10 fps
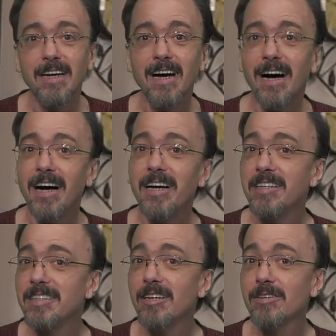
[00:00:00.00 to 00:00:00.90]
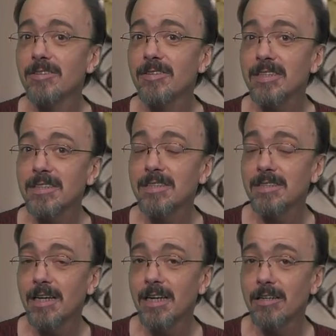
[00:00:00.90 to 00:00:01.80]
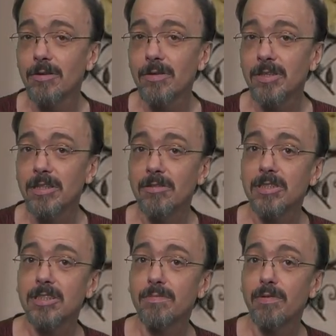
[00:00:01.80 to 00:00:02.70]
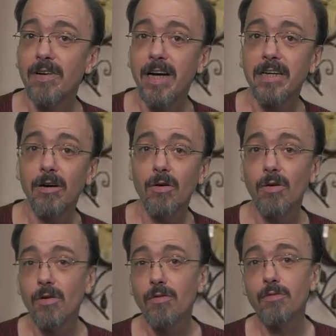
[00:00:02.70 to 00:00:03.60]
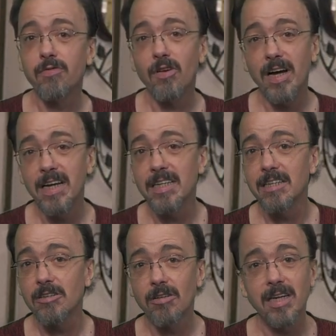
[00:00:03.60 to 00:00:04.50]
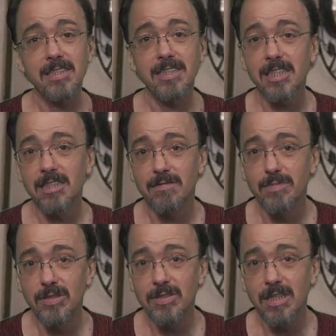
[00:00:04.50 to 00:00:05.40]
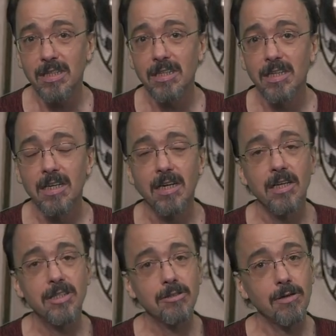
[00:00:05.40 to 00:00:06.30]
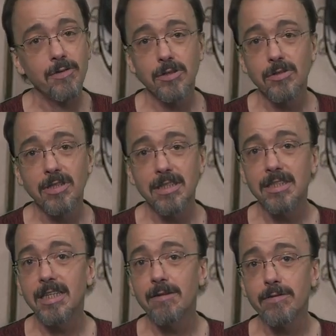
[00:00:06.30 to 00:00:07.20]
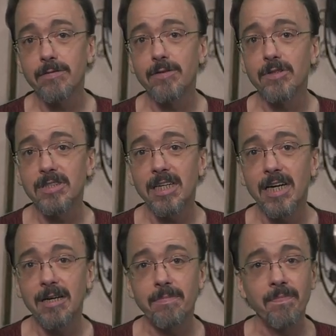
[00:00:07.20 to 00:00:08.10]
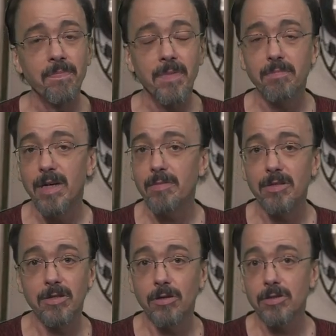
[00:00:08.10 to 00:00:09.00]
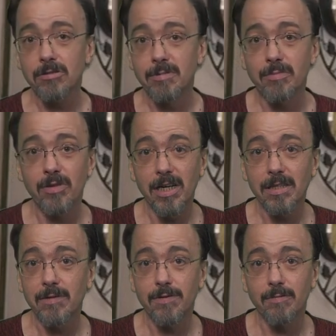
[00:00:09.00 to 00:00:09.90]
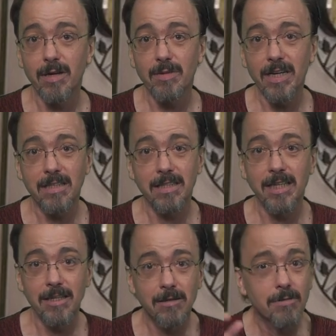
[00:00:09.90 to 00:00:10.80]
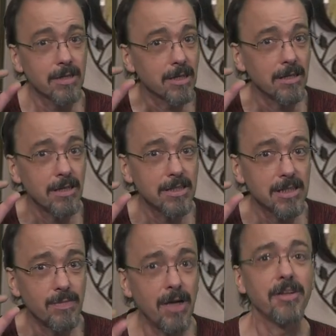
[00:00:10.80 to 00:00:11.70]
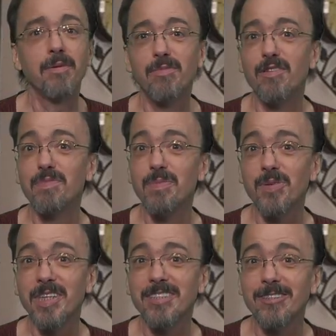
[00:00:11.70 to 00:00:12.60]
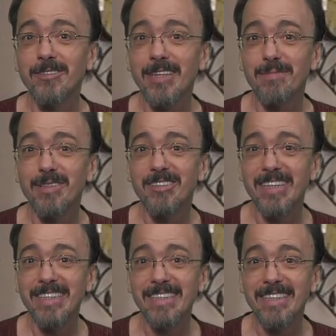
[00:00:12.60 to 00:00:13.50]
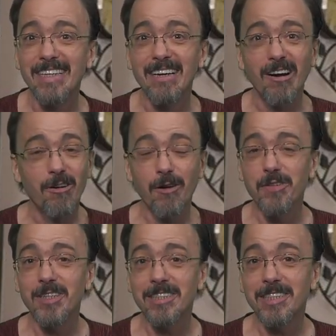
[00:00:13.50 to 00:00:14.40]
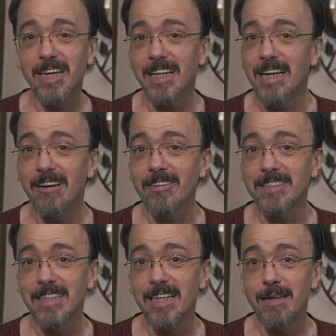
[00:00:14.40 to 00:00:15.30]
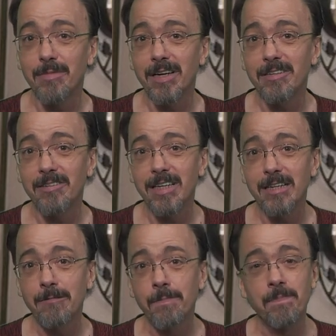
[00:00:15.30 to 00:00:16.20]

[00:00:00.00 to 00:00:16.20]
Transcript: Uh, and the other uh, goal here is to provide a whole variety and cross section of music. So if you're tuning in today for the first time, maybe you know Screaming Broccoli from way back in the day, you're one of the small number of people that do, that'd be great. Or if you're just checking out because the name caught your eye.